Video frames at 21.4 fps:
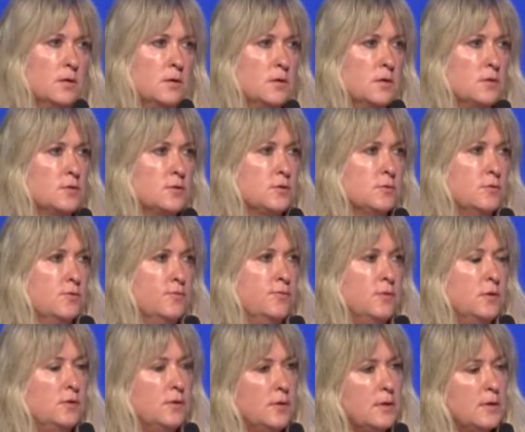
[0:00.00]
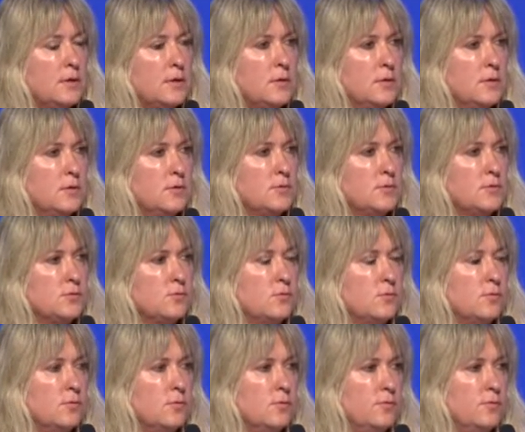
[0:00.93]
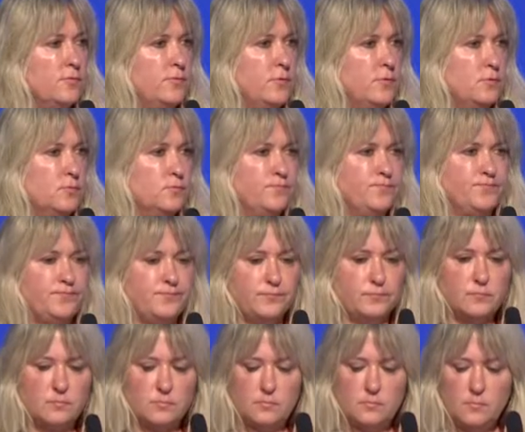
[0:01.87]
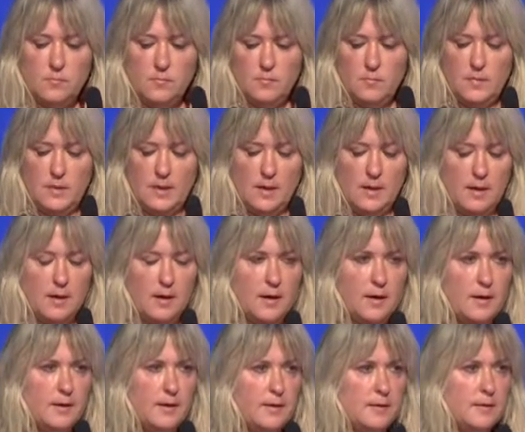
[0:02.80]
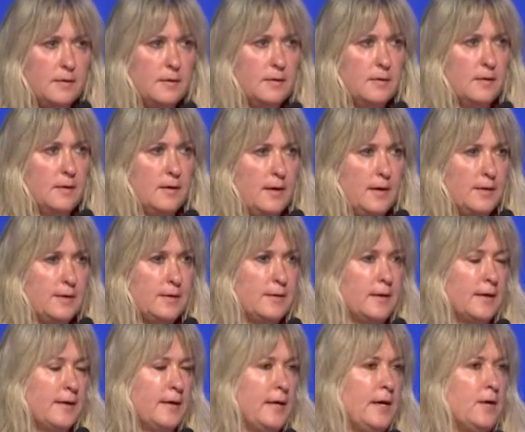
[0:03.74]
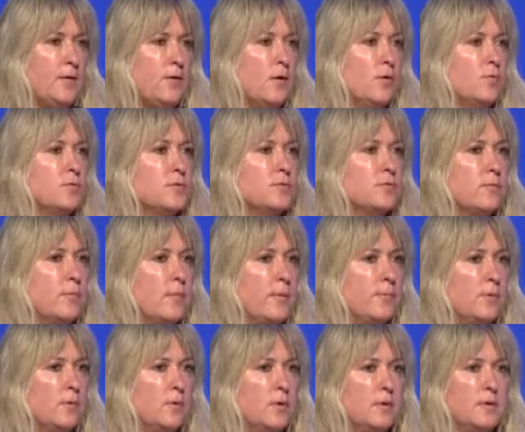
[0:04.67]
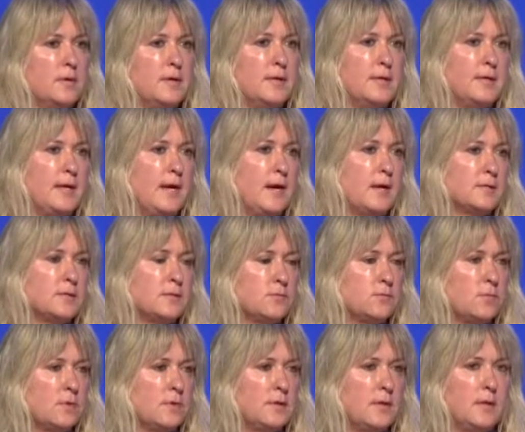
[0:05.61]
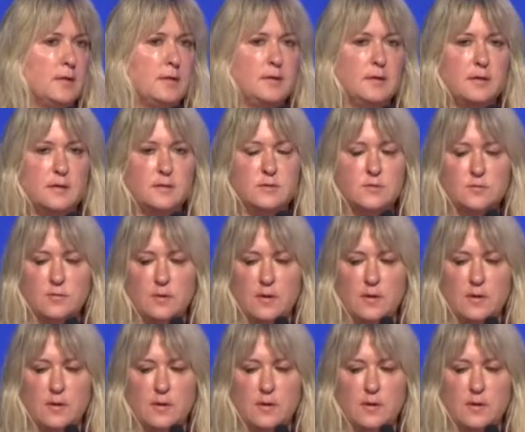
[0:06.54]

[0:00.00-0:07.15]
So if we look at a historical view, I, I, I, can't always remember all the attacks and what they did, so